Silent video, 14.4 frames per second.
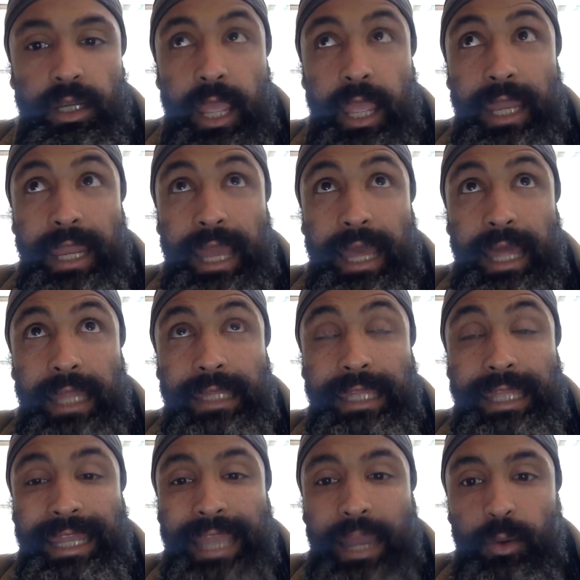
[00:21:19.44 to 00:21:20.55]
and
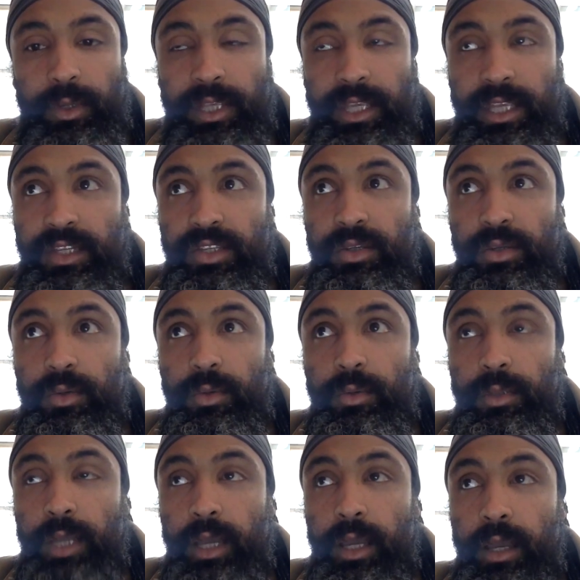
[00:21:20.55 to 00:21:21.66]
letting out into
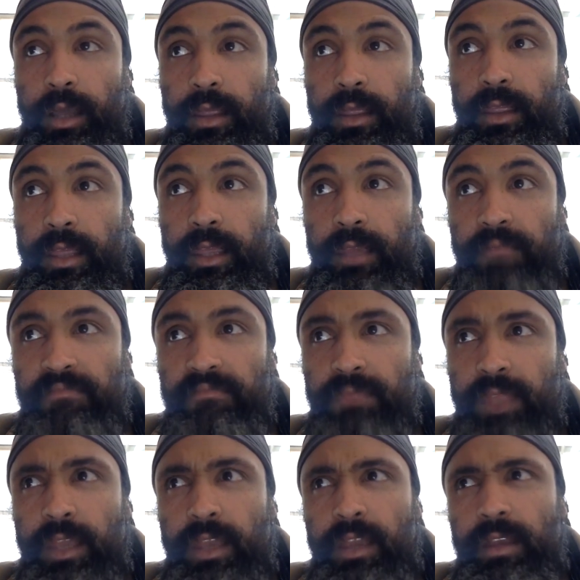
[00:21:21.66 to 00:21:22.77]
the
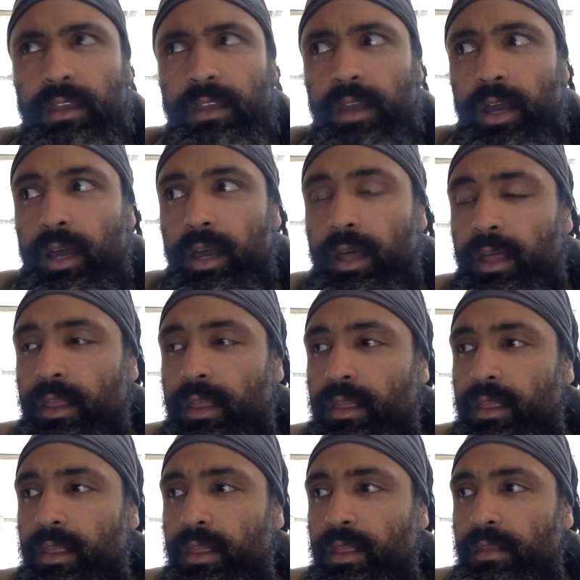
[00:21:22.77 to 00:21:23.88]

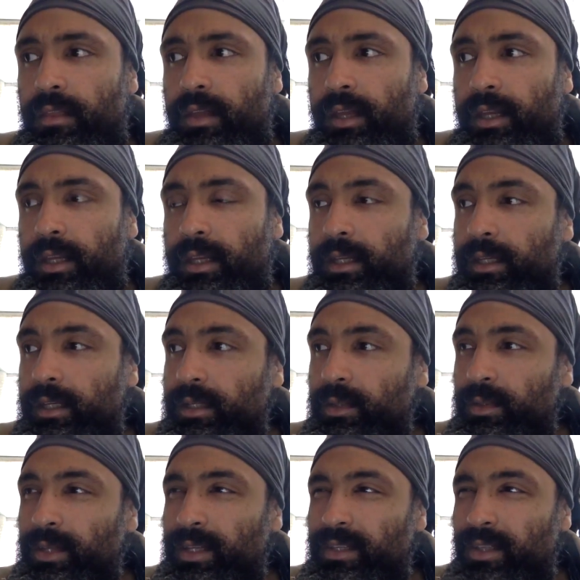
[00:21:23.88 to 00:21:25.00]

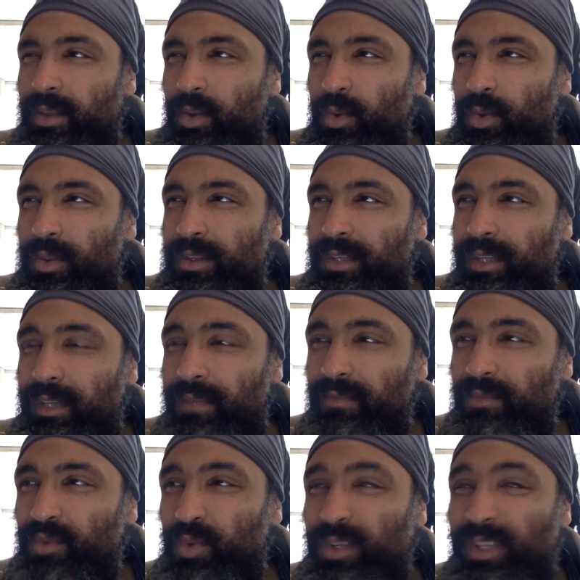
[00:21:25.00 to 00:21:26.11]
I think it's the North Sea,
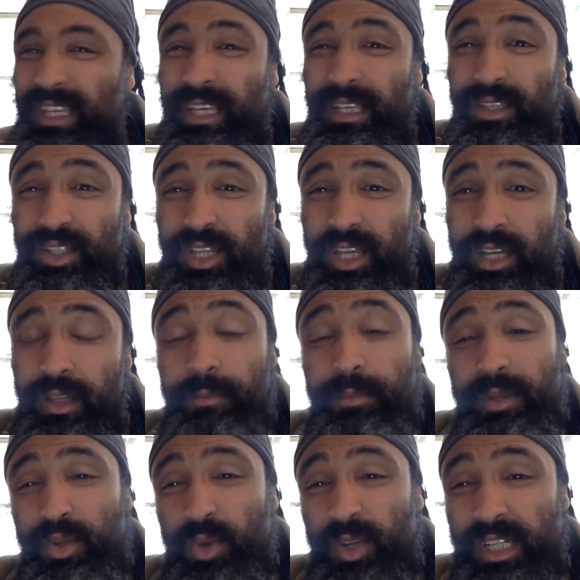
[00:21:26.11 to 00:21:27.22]
towards the English Channel,
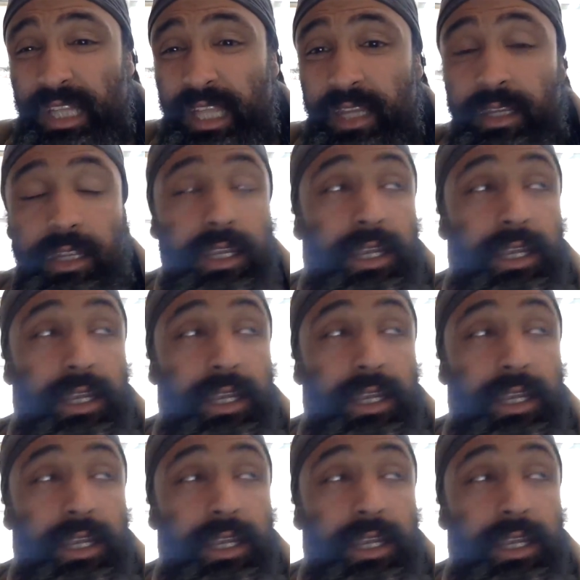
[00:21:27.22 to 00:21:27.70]
but Deutschland,